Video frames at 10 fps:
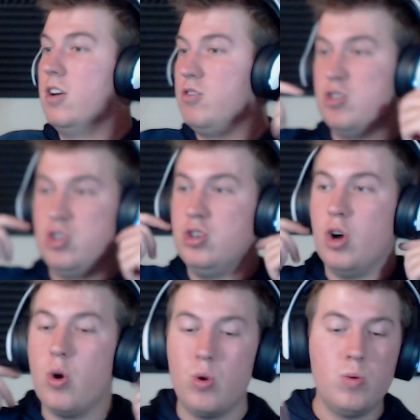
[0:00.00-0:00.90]
There's
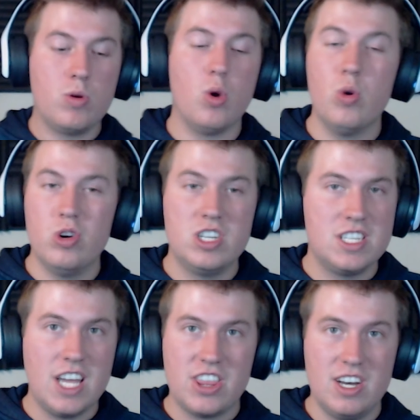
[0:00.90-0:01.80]
no cords,
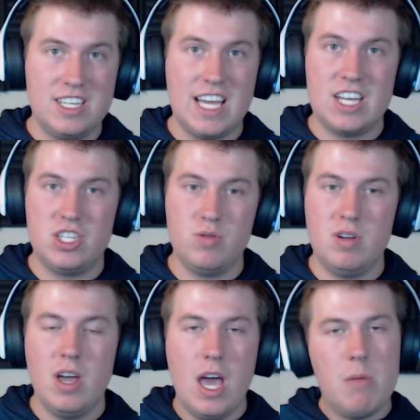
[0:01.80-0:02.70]
nothing attached to it.